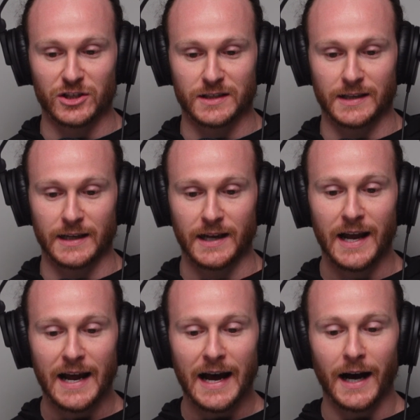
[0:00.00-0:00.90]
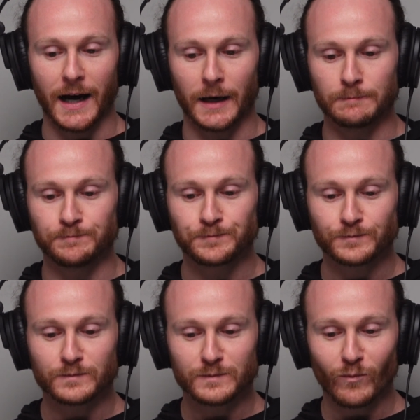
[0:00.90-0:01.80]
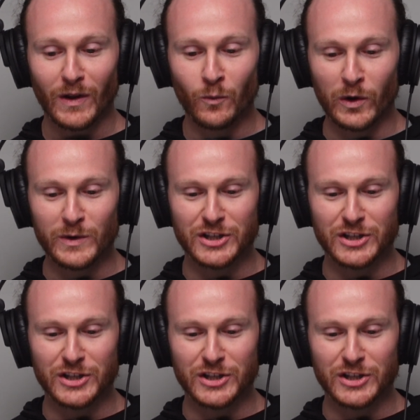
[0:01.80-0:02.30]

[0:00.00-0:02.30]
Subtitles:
just that when we